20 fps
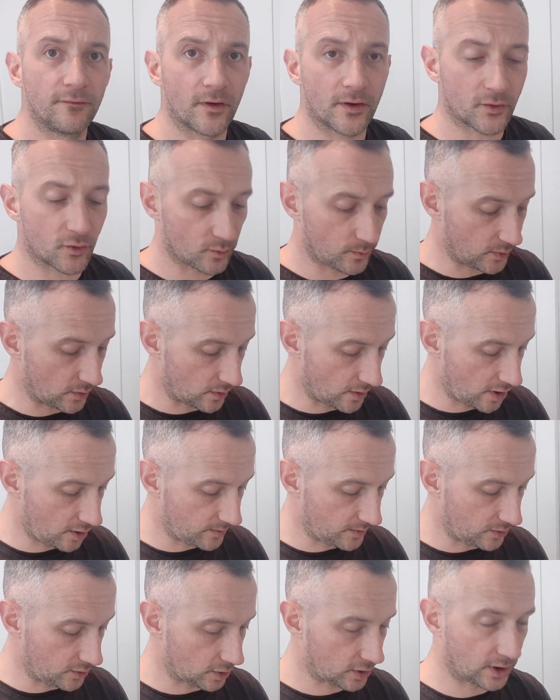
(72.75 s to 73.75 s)
vulnerable. I
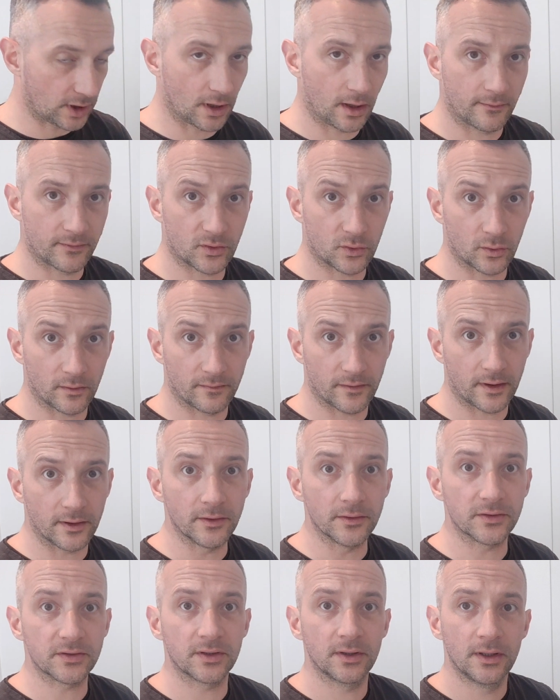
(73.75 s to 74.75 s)
hope you're looking after all of
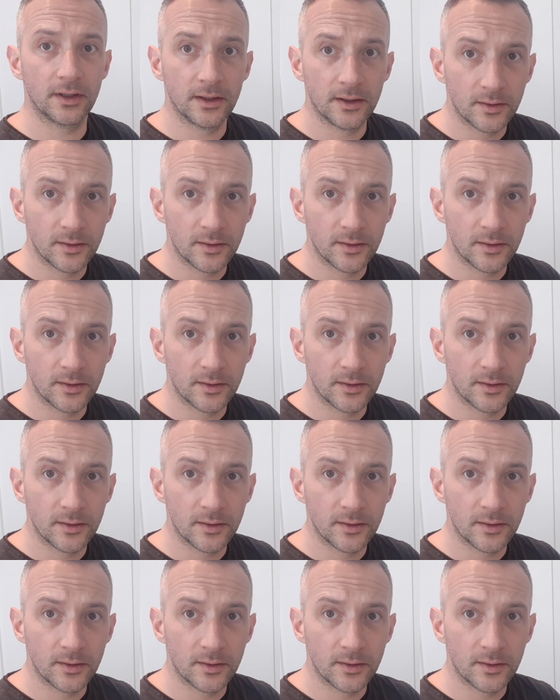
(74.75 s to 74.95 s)
those.